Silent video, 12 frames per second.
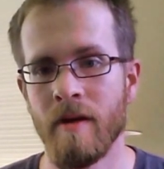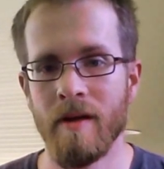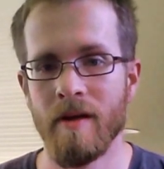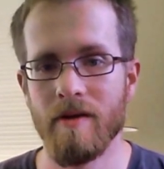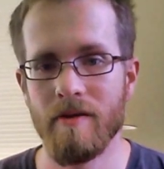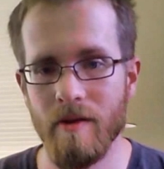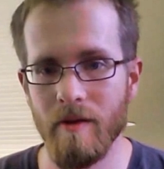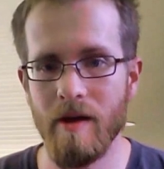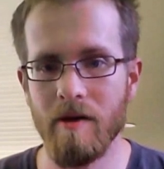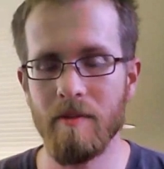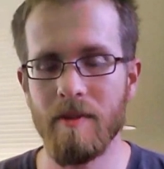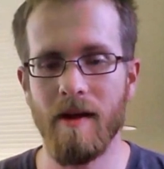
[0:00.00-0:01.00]
So
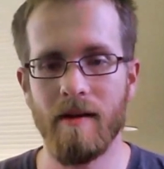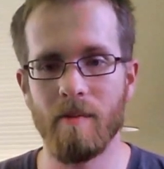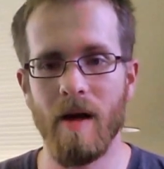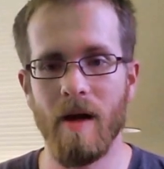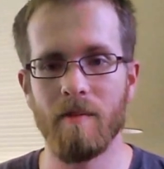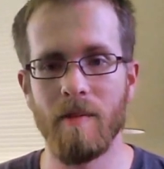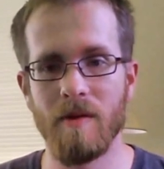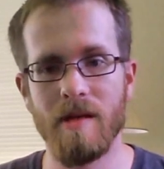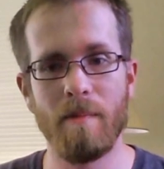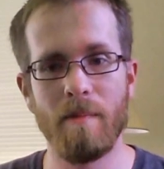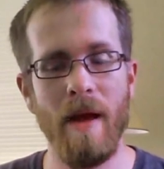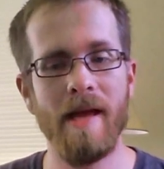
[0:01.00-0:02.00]
now I'm talking about
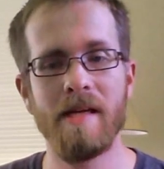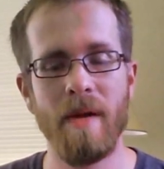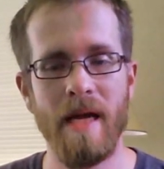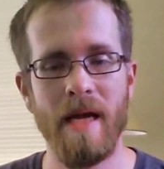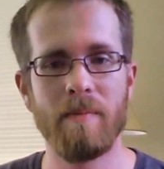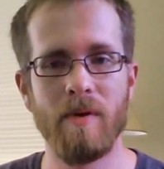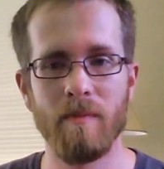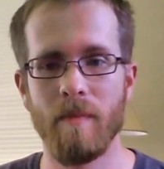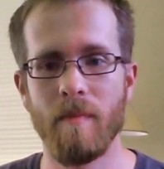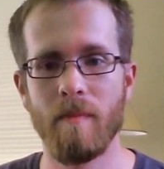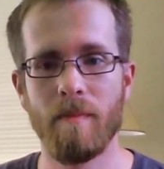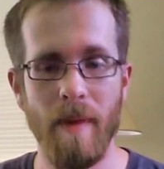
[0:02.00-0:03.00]
mostly pen and paper,
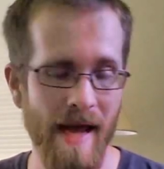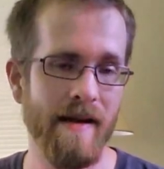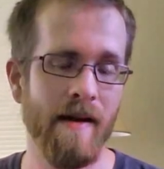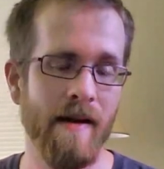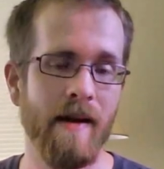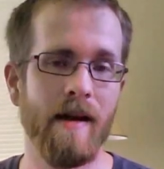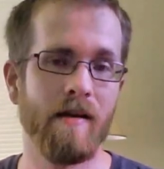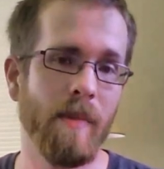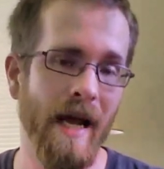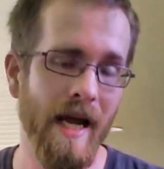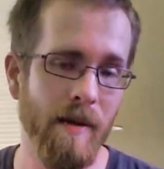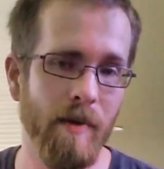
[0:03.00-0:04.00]
pen and
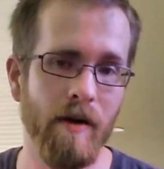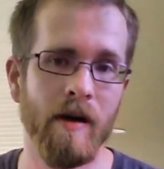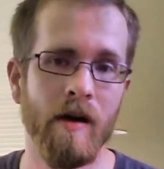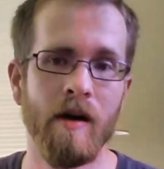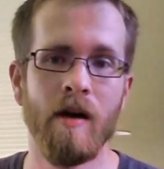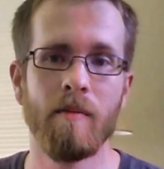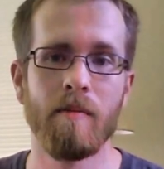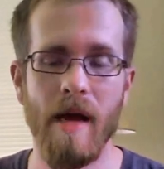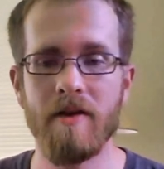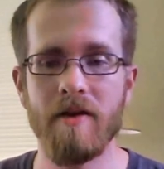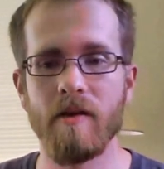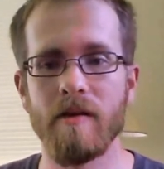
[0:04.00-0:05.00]
paper
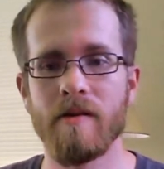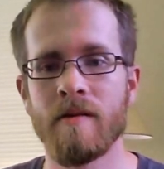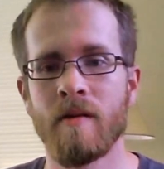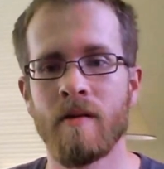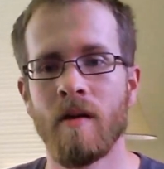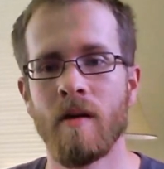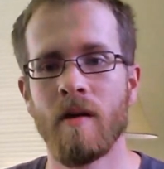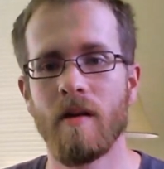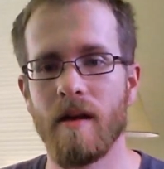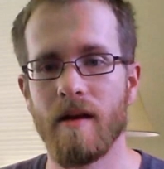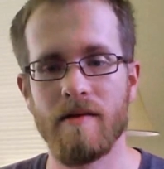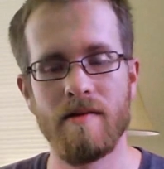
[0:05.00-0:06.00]
measures
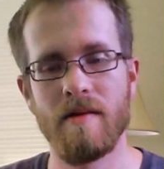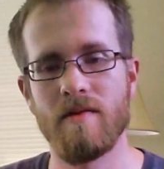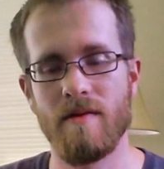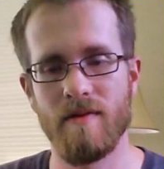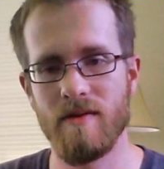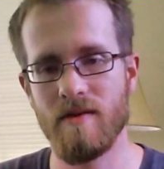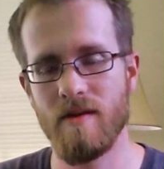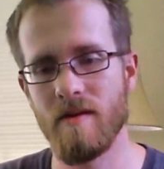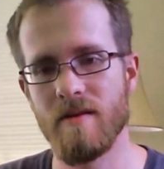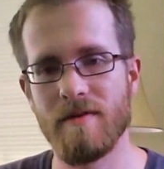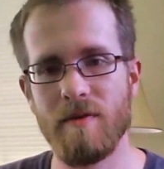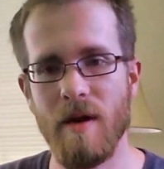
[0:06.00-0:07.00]
that consists of a
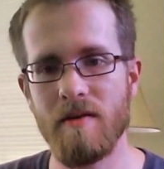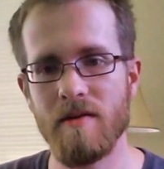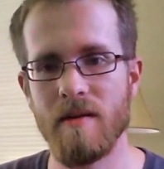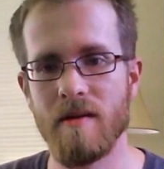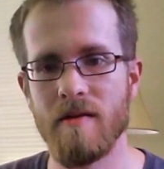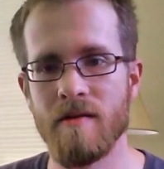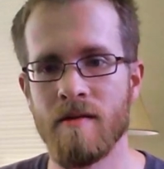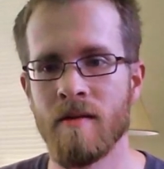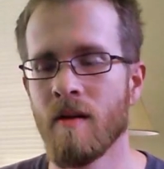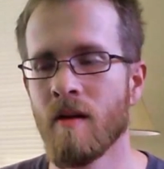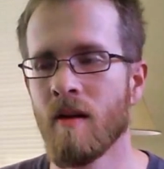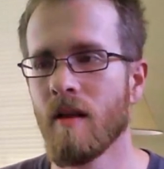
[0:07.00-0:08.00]
series of questions
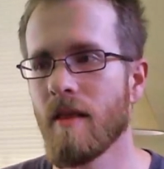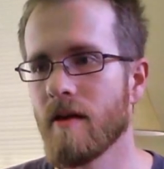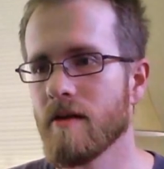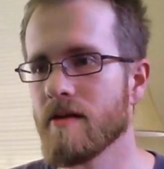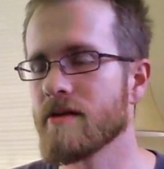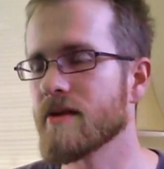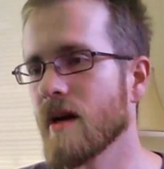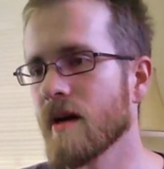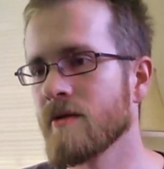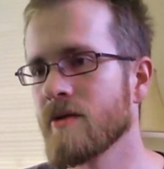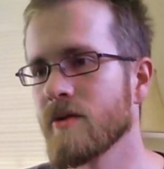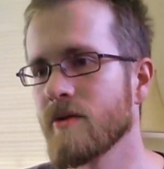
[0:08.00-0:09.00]
that are
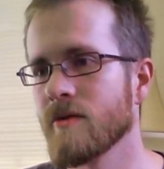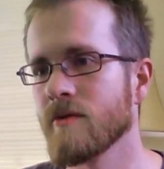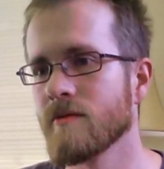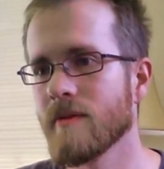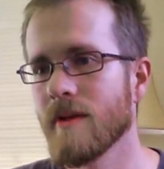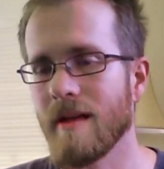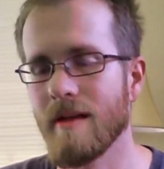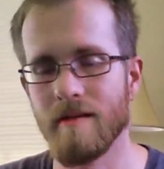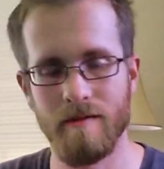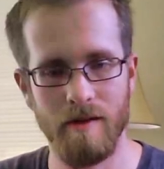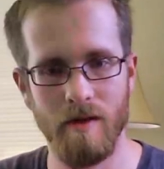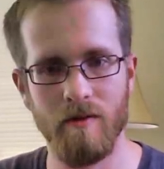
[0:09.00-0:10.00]
designed to uh,
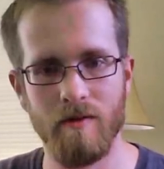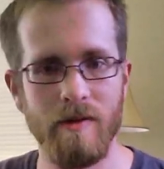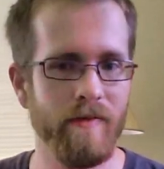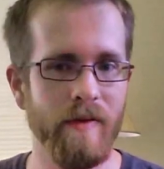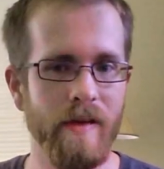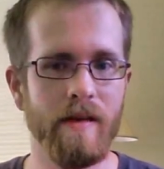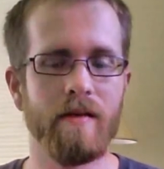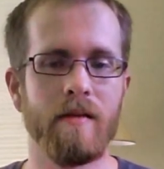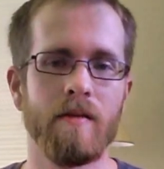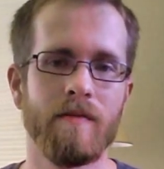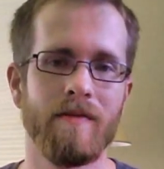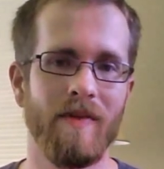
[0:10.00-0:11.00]
you know, reveal
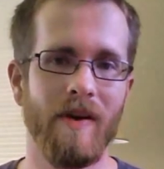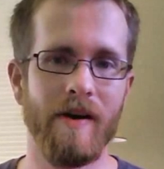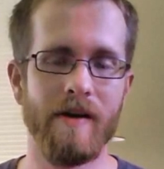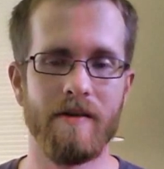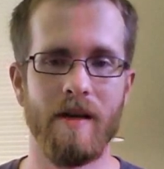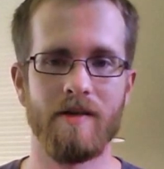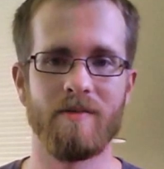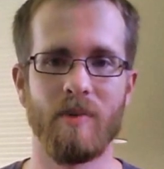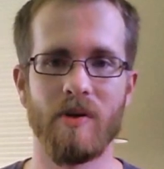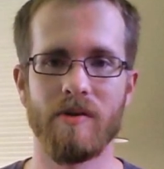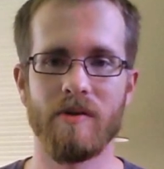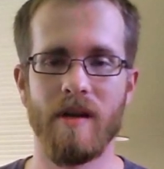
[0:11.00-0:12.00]
various kinds of
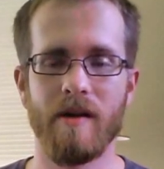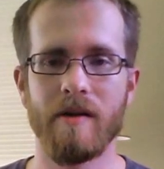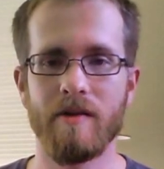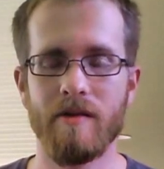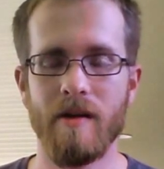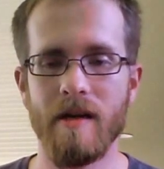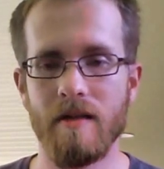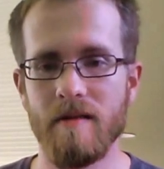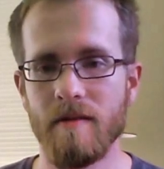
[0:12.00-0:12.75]
personality traits.